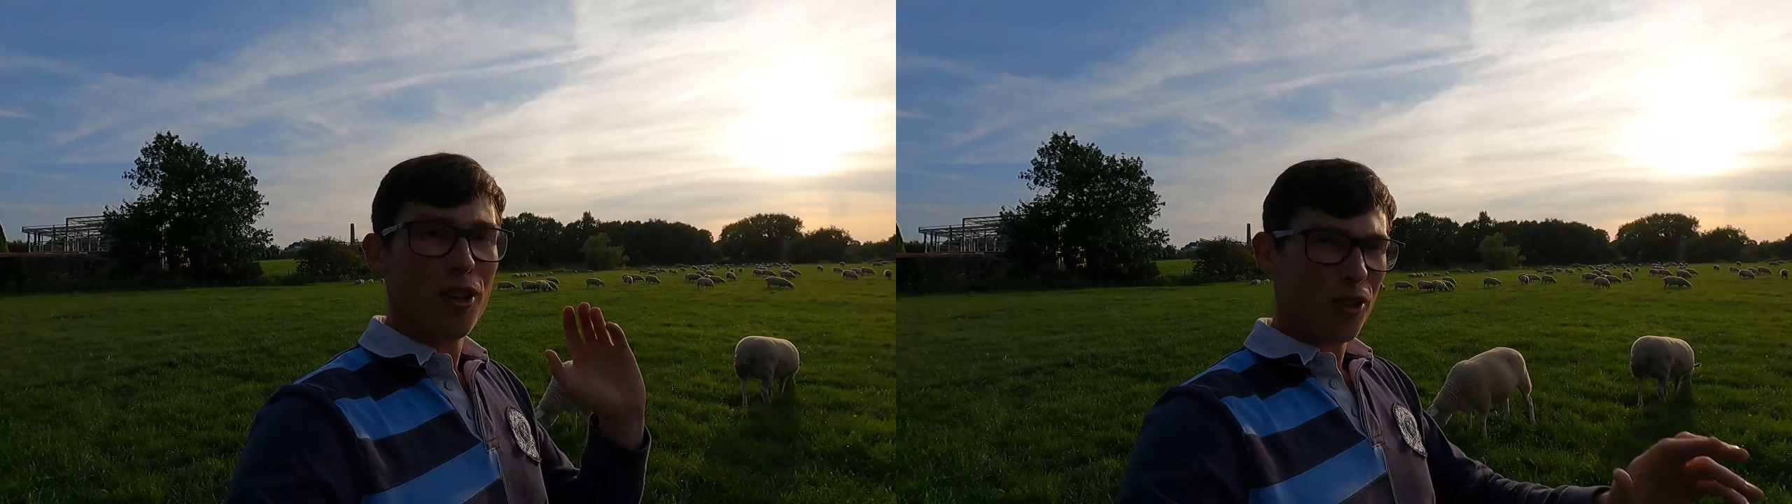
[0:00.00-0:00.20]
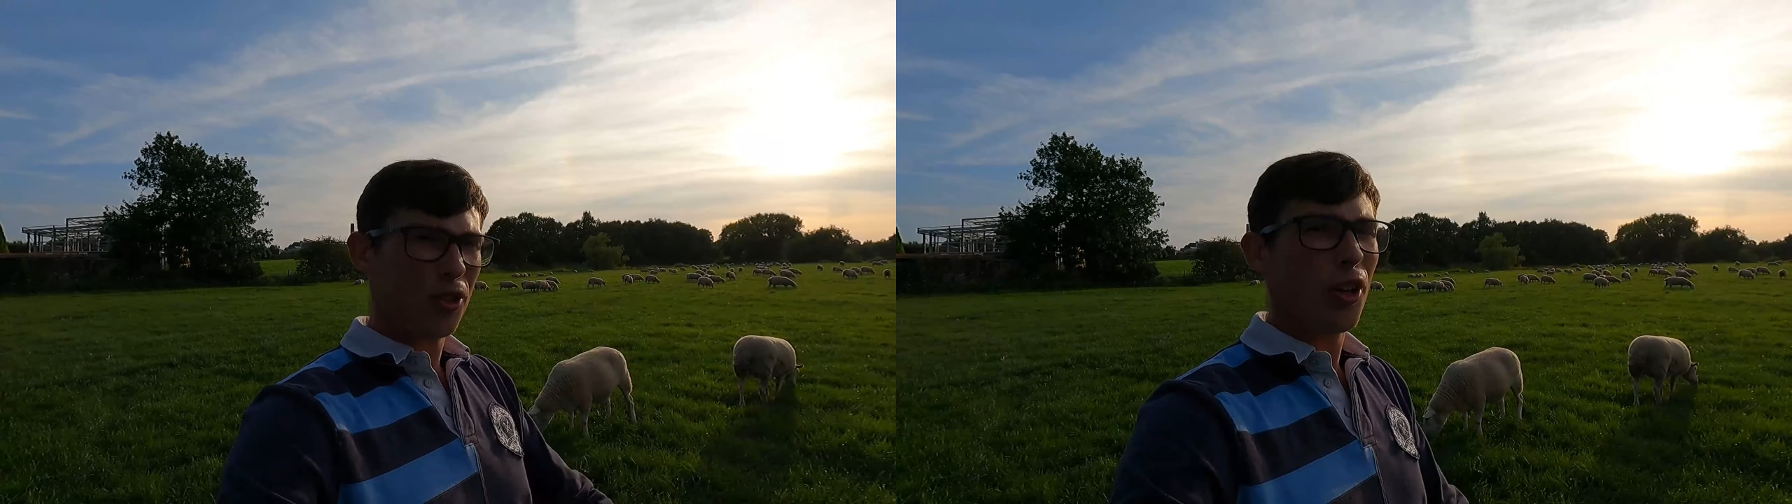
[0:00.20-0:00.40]

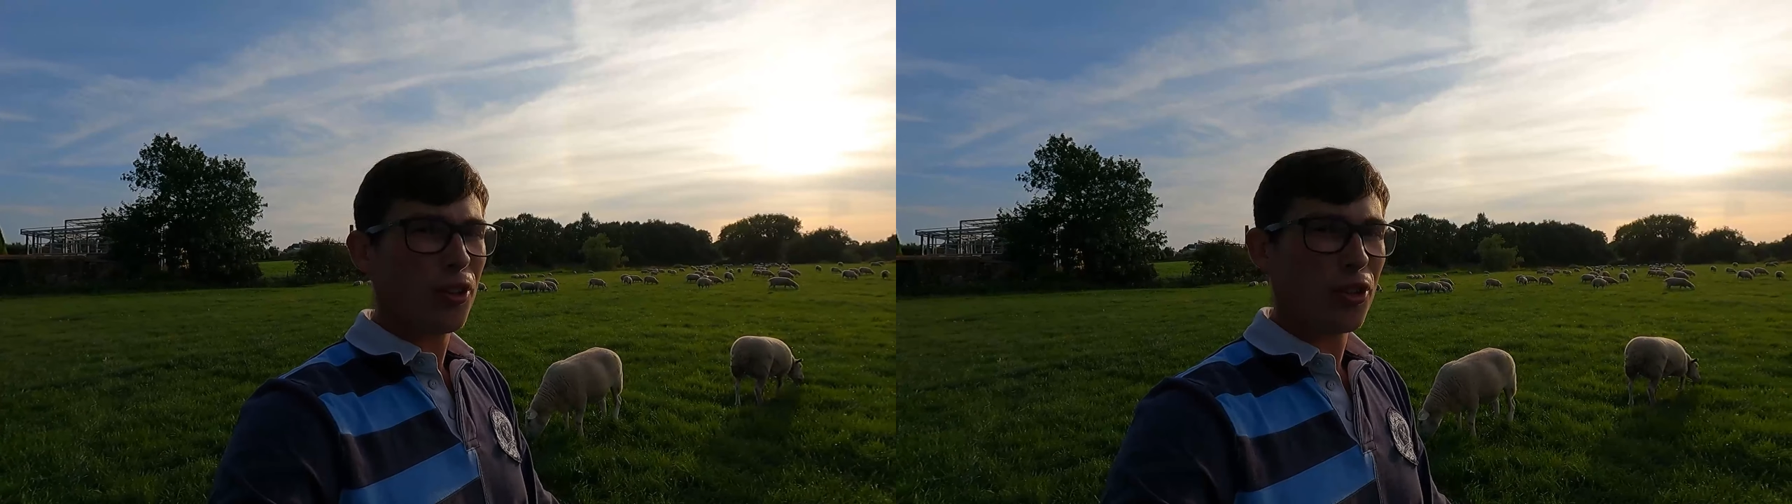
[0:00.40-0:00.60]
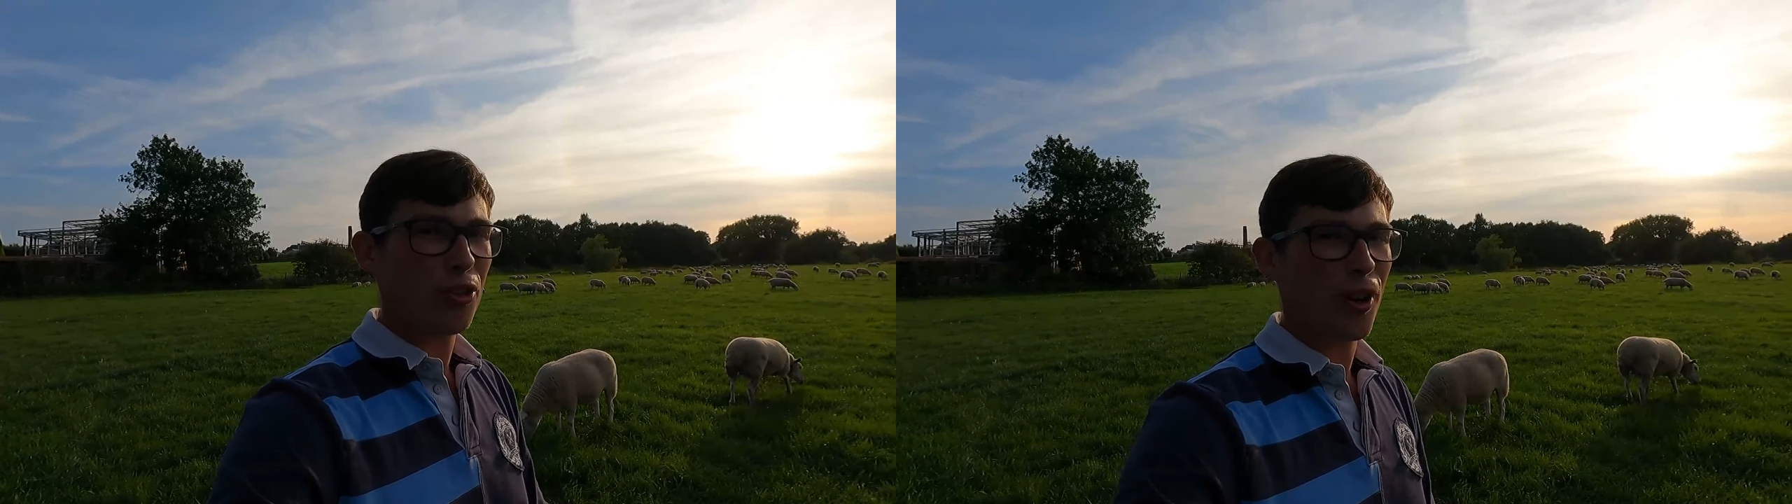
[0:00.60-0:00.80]
there's
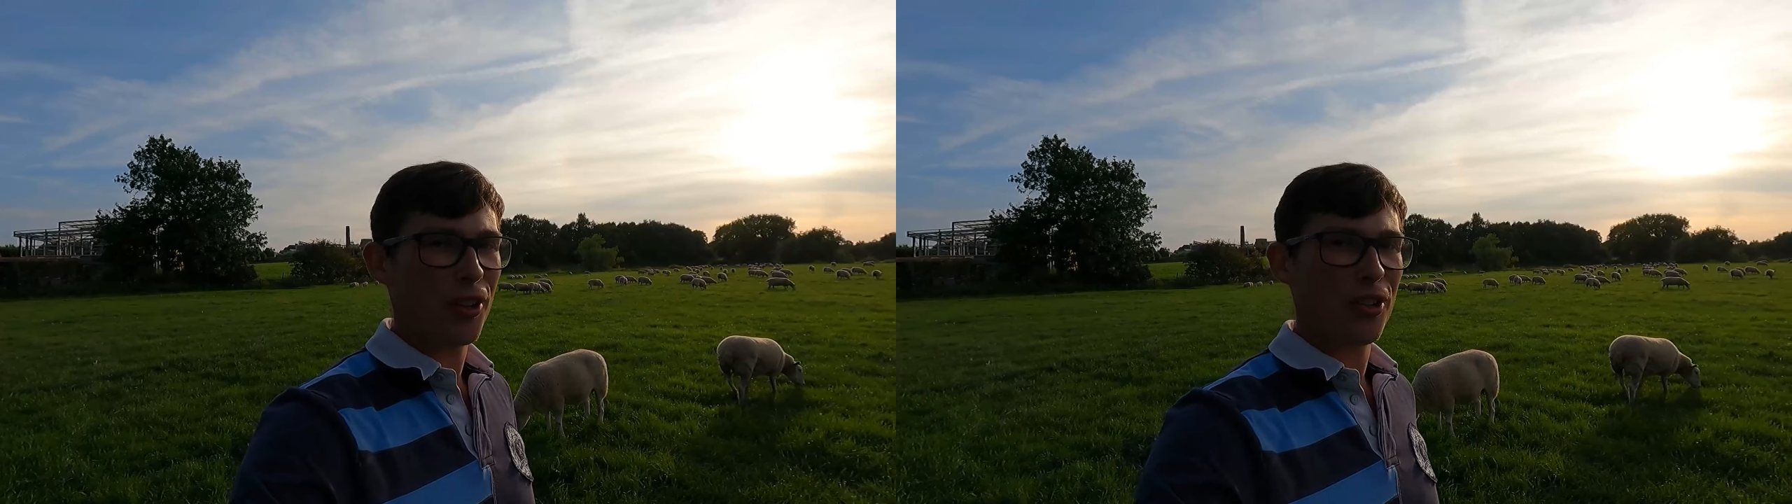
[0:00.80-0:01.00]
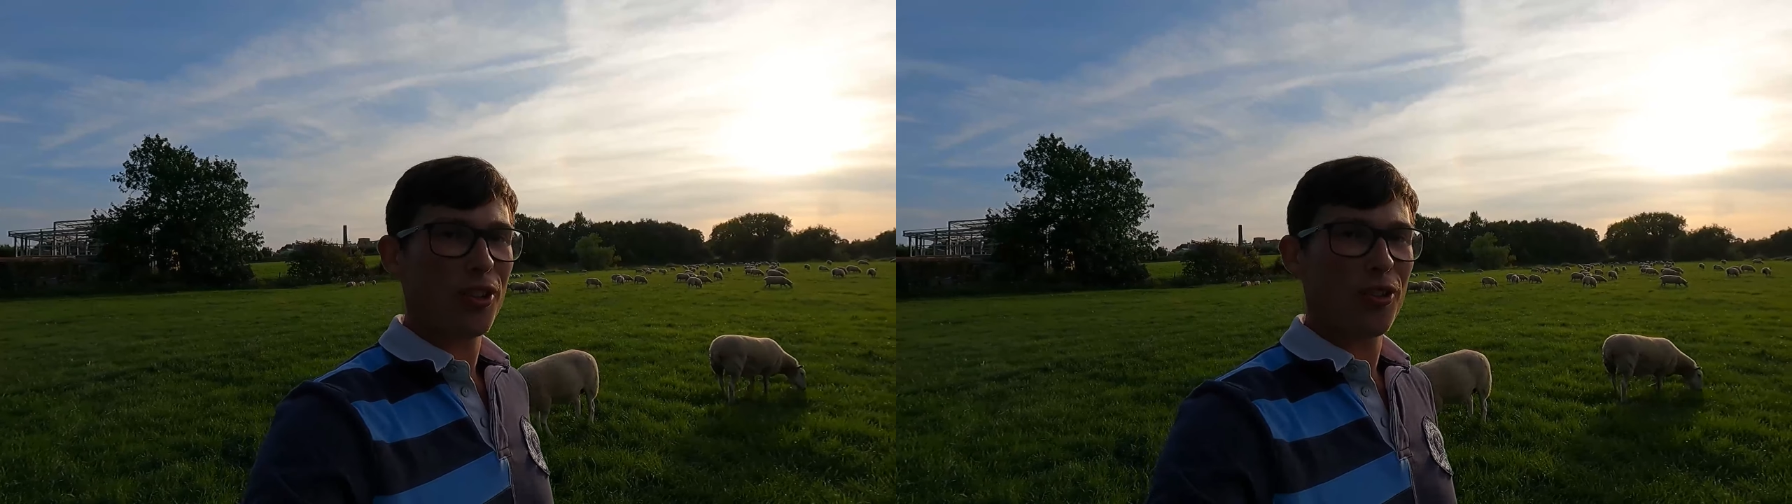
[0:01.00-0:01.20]
loads of tricks of